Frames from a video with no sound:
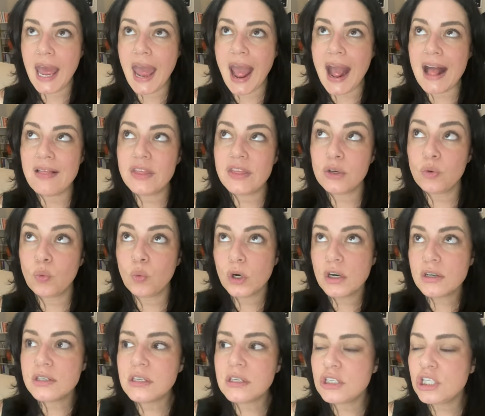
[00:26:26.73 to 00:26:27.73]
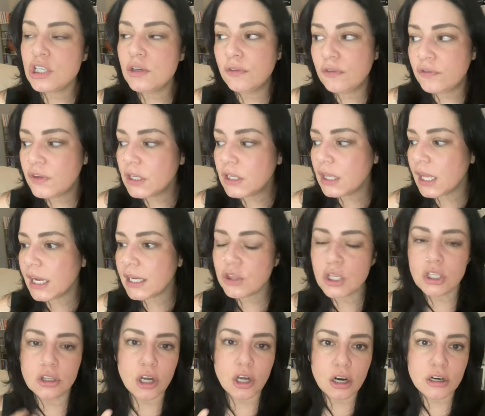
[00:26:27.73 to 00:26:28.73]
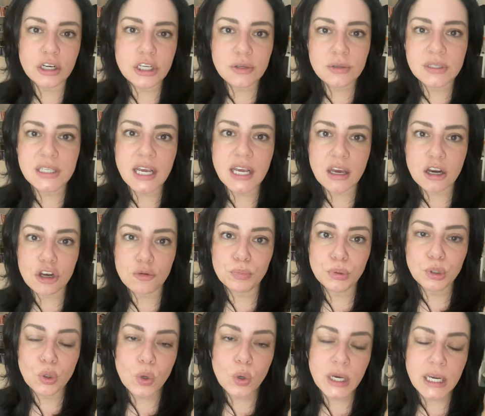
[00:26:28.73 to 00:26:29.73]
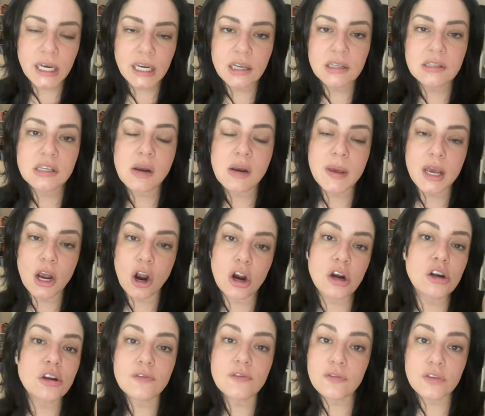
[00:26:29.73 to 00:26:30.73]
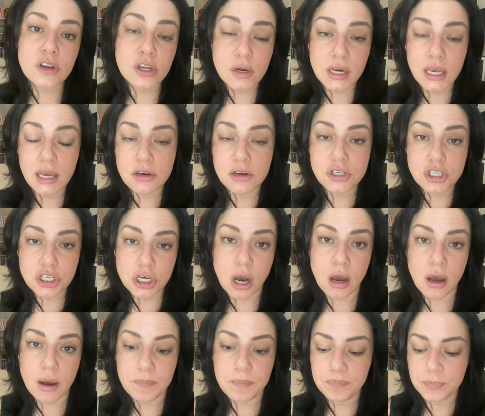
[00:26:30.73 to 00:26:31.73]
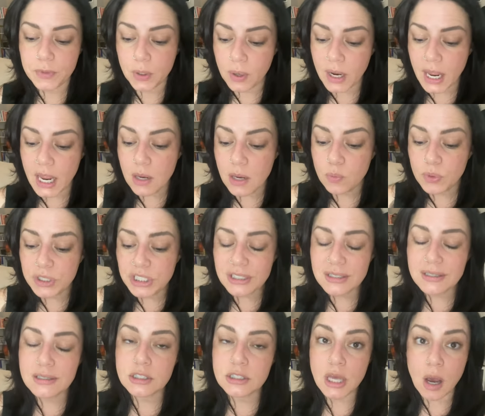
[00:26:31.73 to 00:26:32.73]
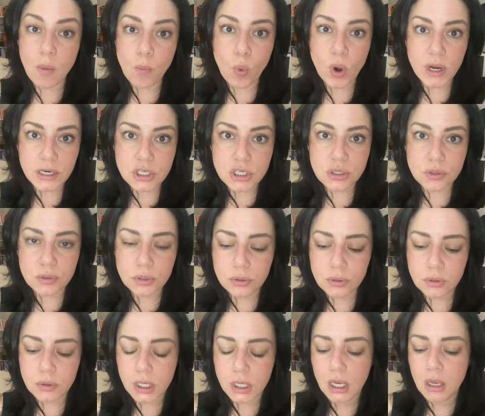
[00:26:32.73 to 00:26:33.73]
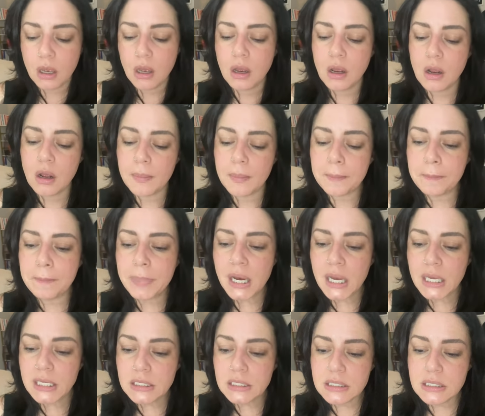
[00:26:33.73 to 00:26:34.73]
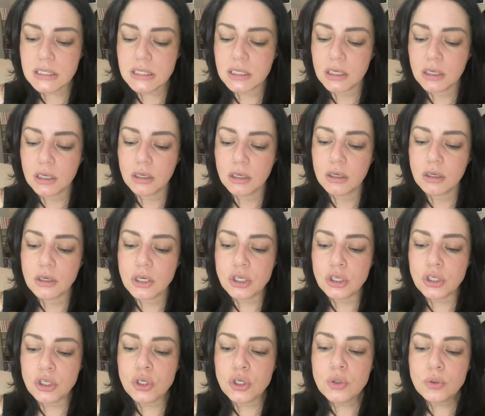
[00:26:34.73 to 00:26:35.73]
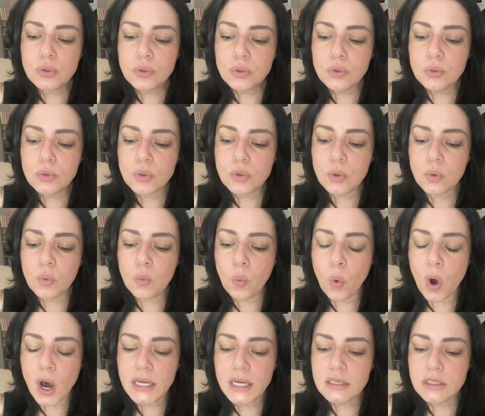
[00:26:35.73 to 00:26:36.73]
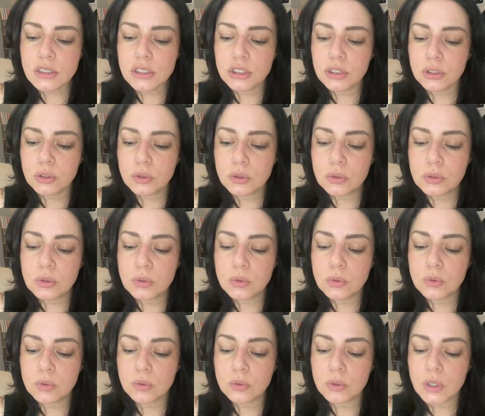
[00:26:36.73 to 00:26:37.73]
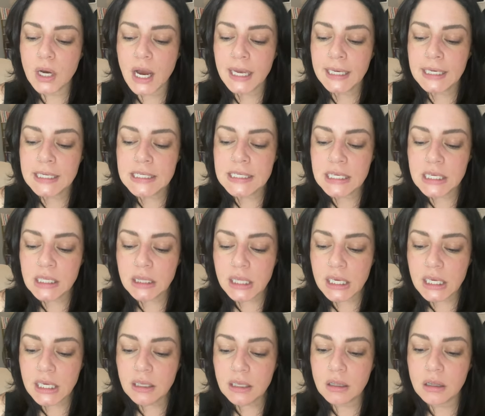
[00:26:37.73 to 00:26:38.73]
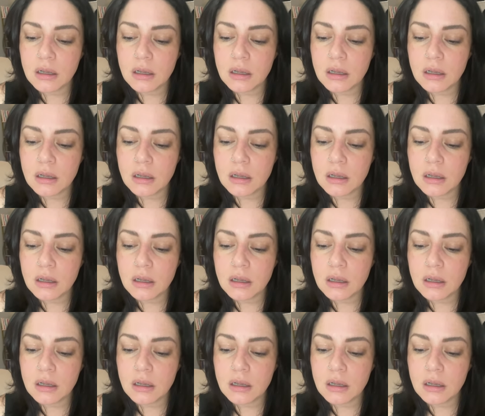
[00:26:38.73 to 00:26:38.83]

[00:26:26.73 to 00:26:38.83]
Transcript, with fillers: And then, worse is you feel like the longer you stay unemployed, it's going to be harder for you to get a job. Okay. Which is somewhat true, but you want to ideally